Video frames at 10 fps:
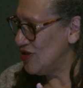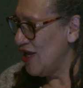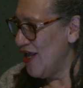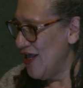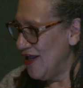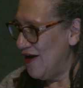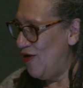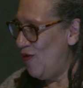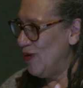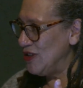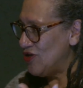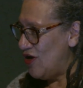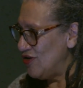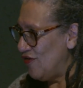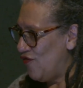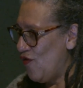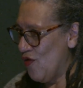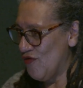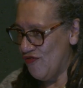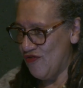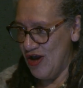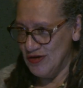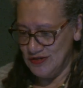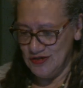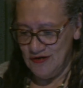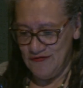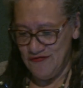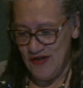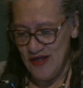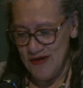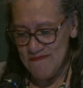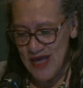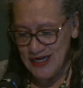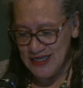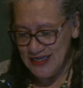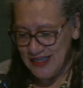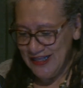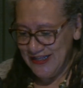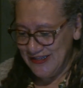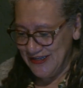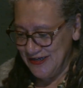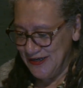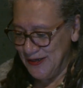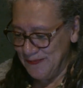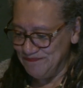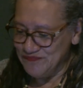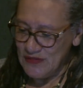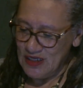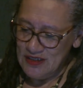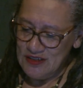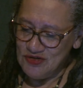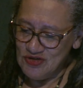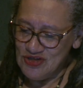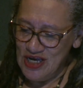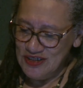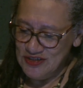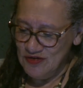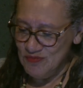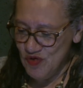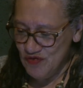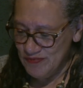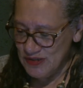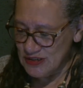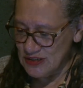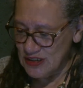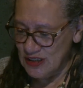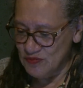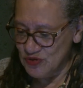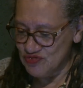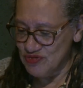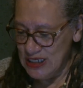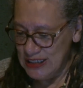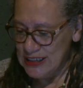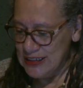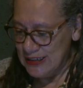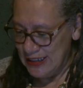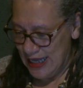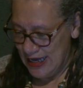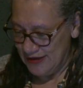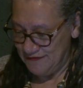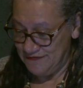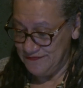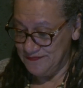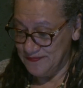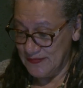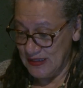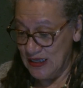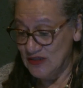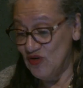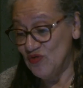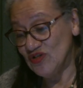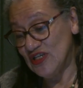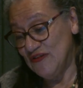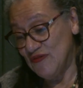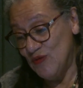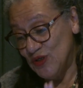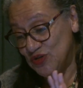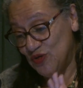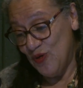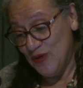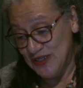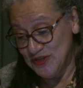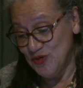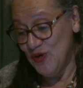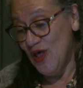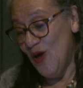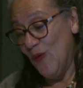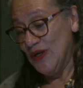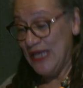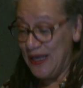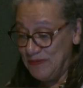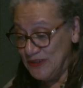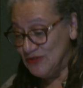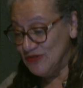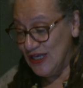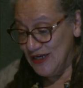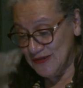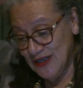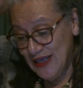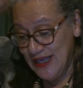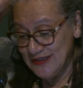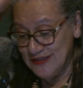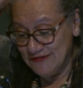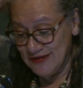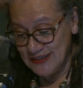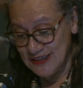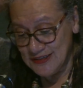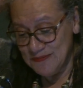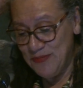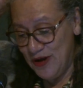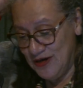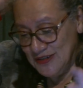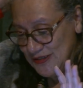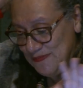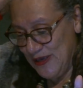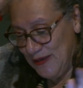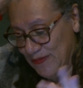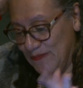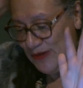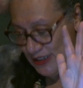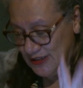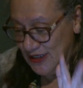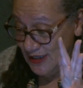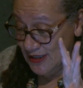is always on the forefront of many societal movements, it was really alive. I don't even want to go into what happened to that anti-racism policy paper, but